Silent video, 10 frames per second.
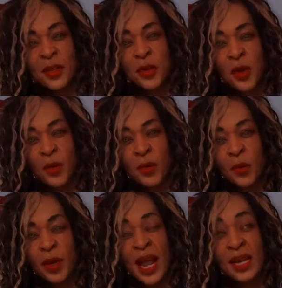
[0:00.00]
You
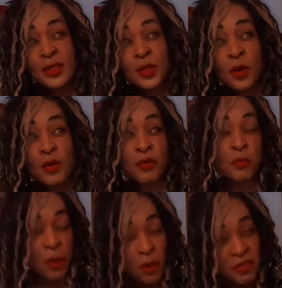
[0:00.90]
know, when I talk
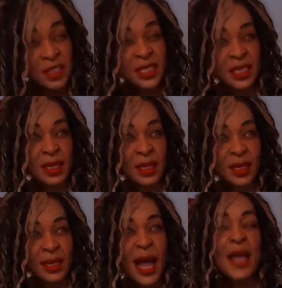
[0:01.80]
of
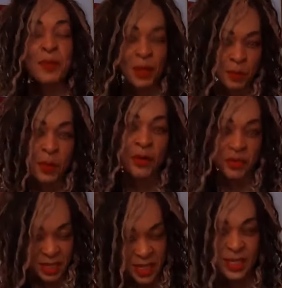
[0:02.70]
poverty, I mean
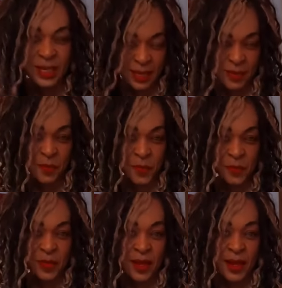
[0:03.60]
poverty.
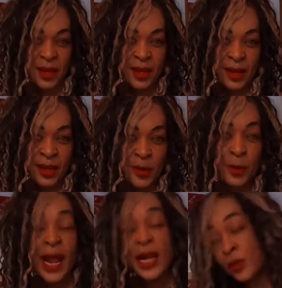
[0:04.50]

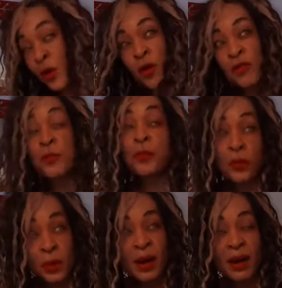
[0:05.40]
When I talk of
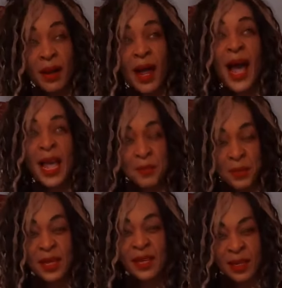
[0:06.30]
poor, I
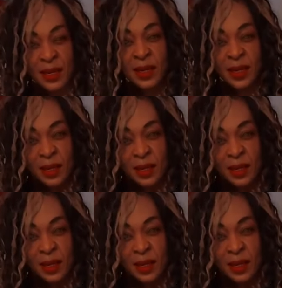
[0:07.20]
mean